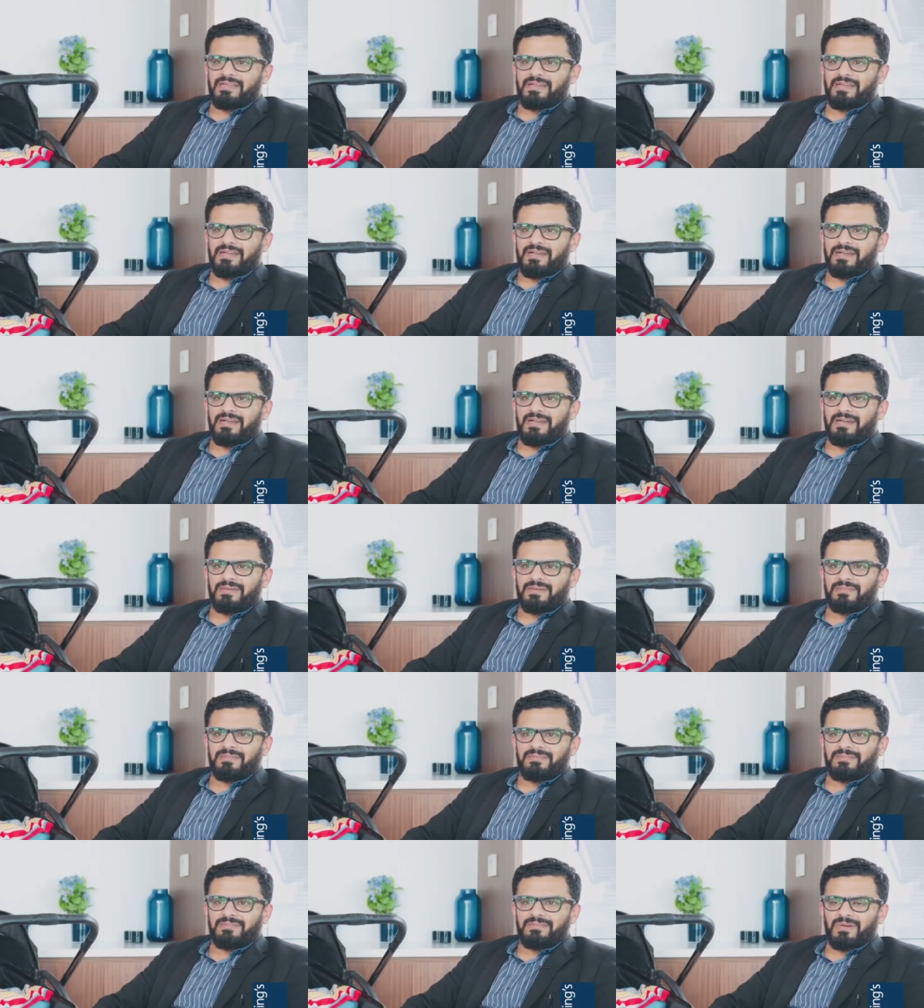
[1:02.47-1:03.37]

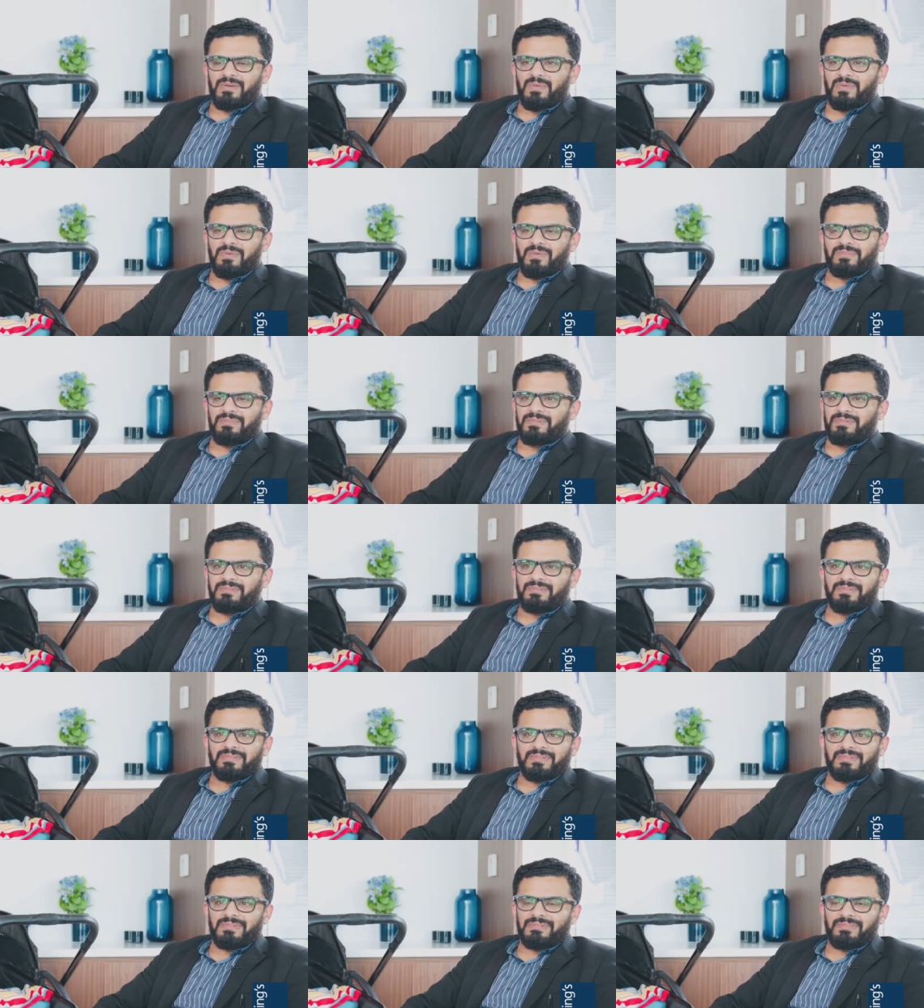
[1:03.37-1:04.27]
Uh,
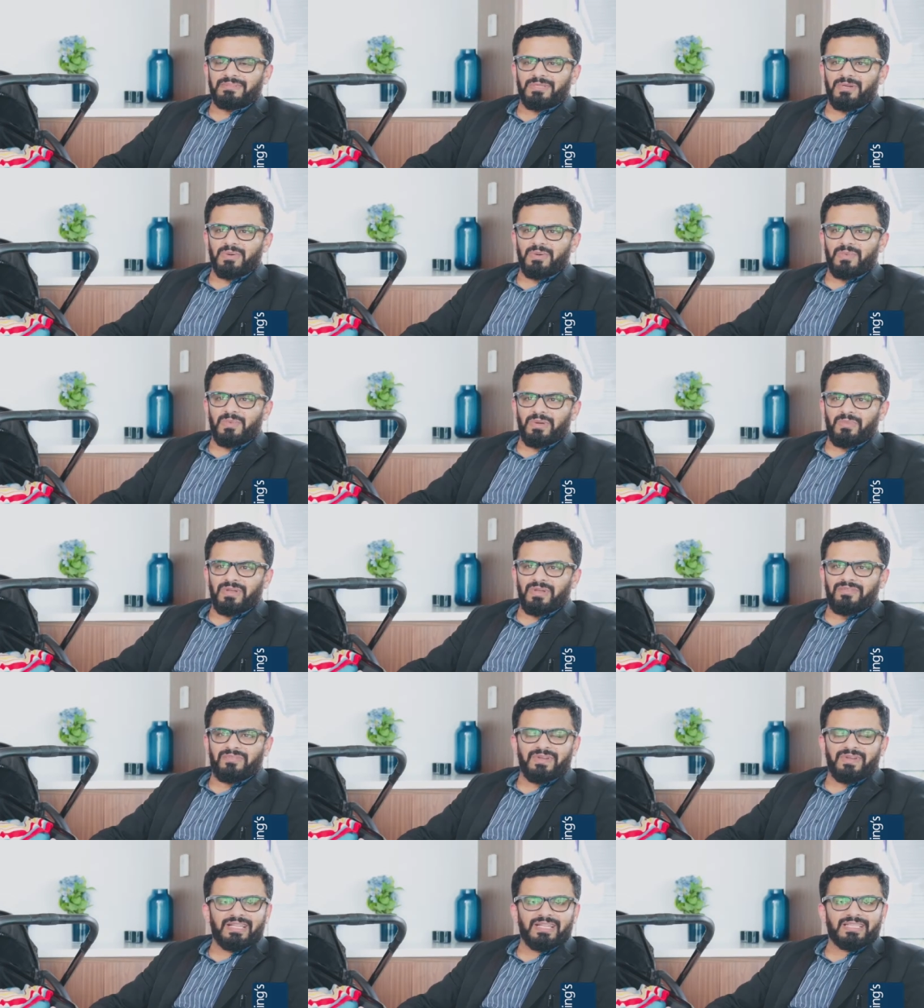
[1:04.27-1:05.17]
you know, we, we
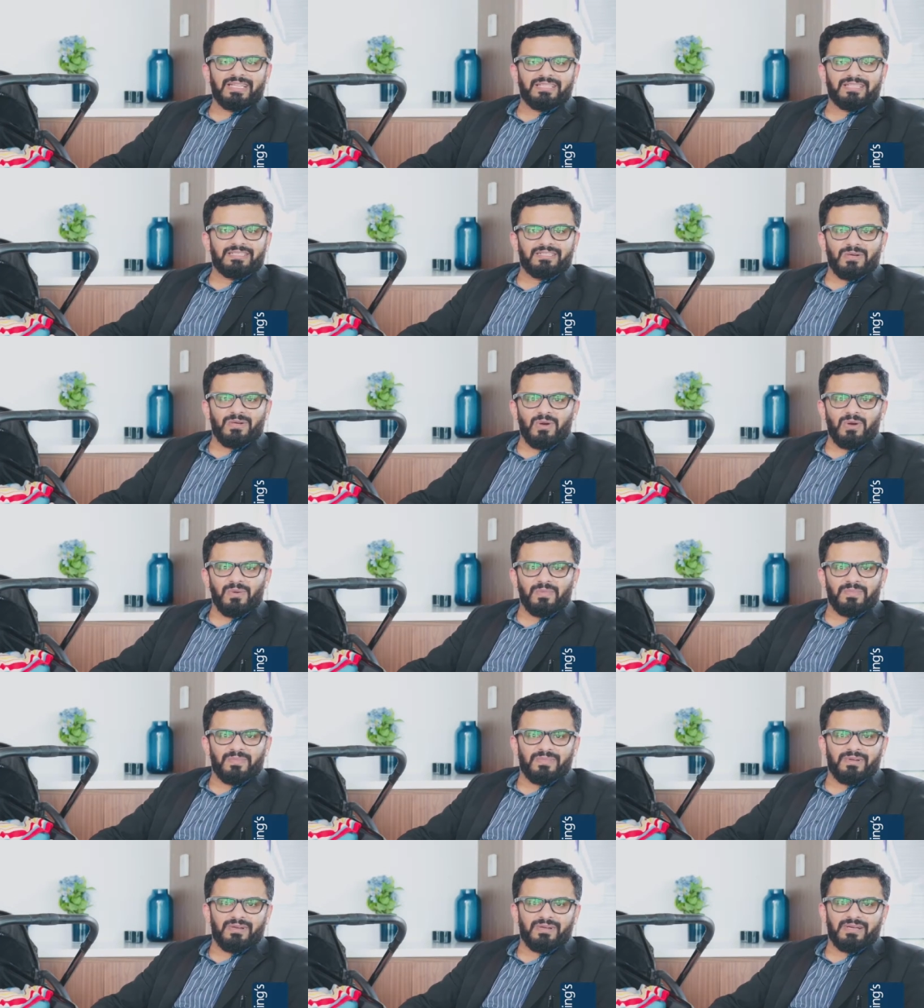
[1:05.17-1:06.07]
felt at home.
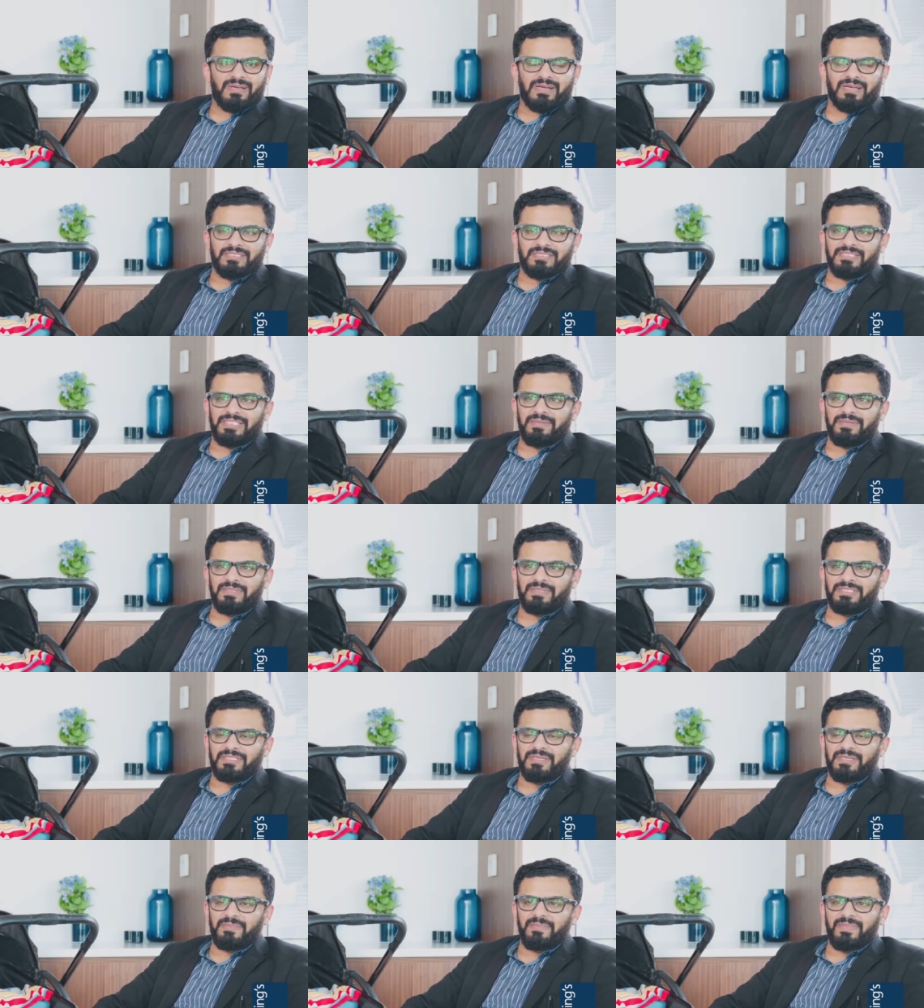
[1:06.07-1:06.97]
Uh, she,
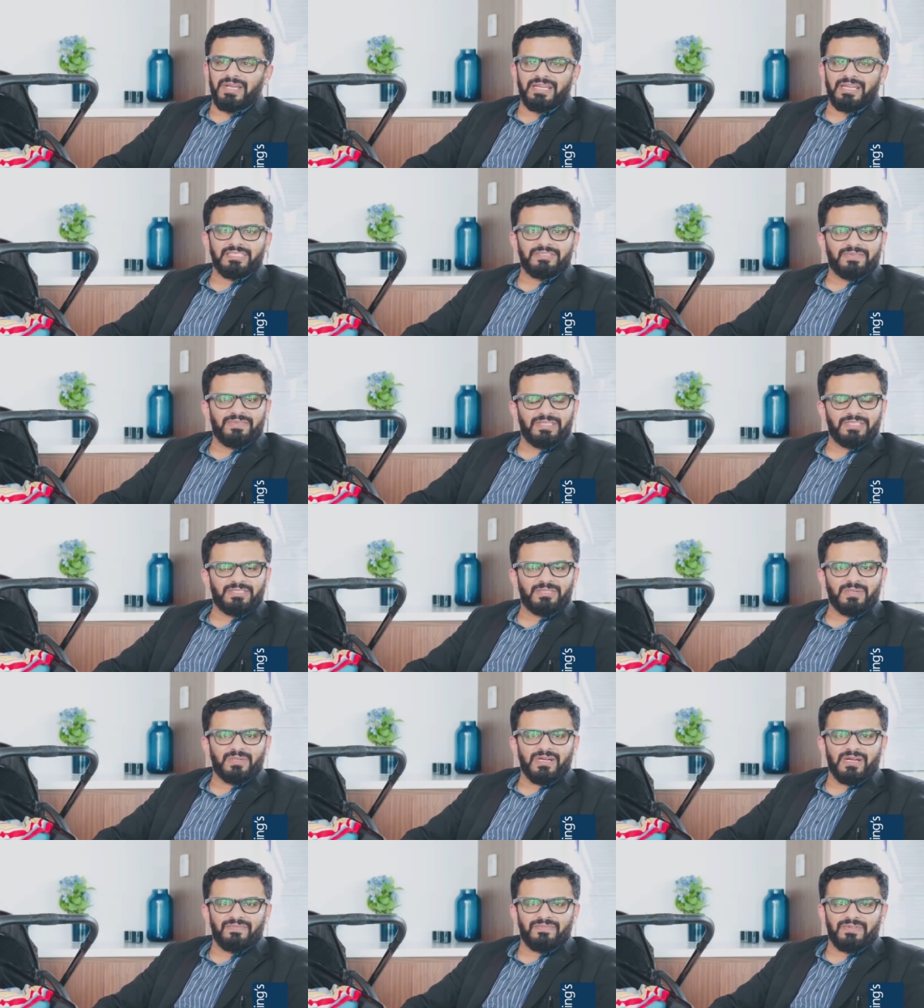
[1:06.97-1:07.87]
she made us feel
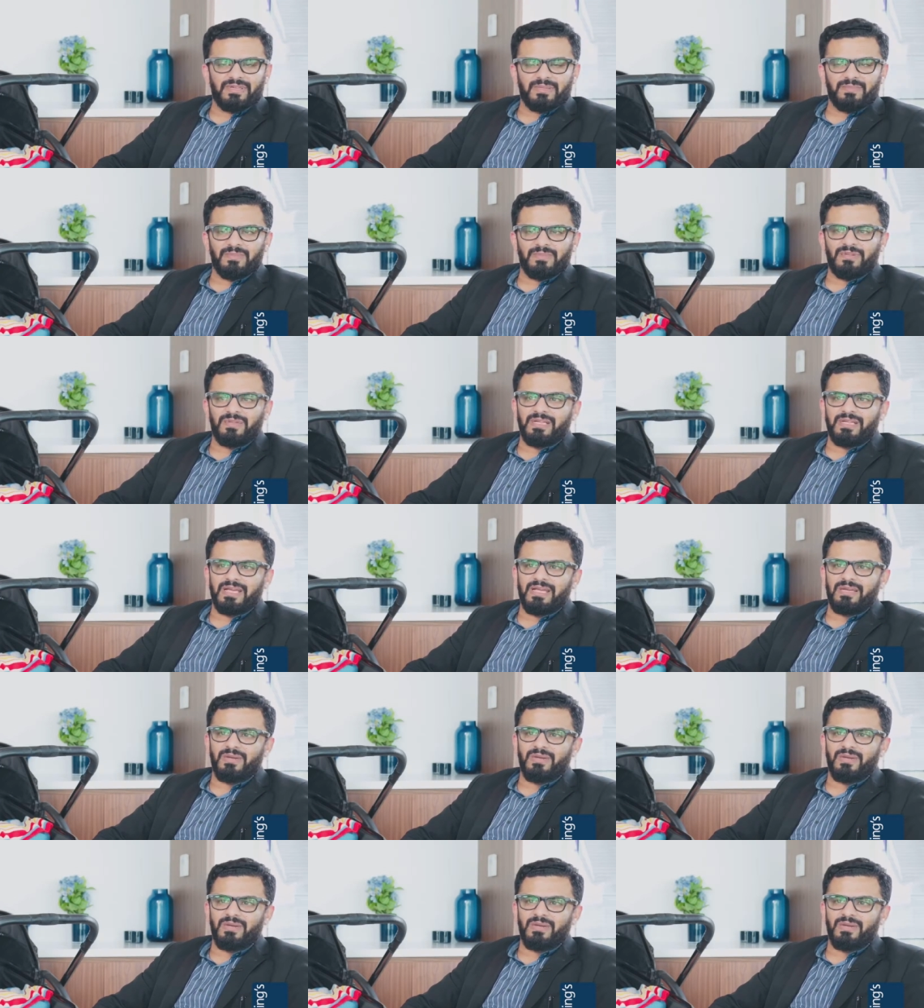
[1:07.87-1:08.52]
so comfortable, and